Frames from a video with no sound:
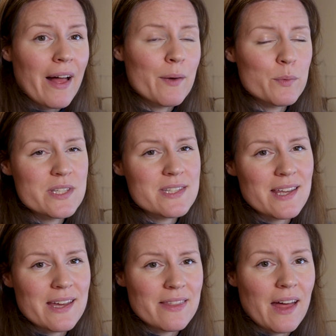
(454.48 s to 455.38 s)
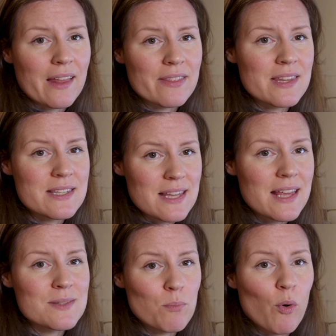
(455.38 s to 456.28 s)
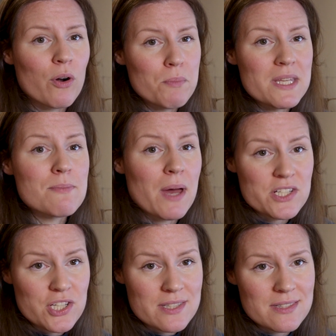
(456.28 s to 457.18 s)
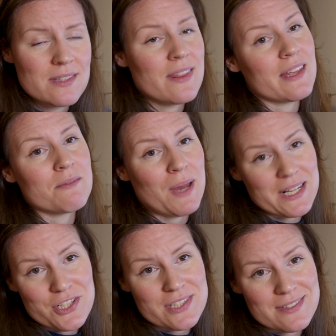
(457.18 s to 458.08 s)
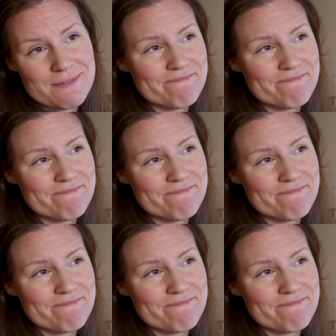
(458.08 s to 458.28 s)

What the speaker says: I would say that this has more mismatches than matches.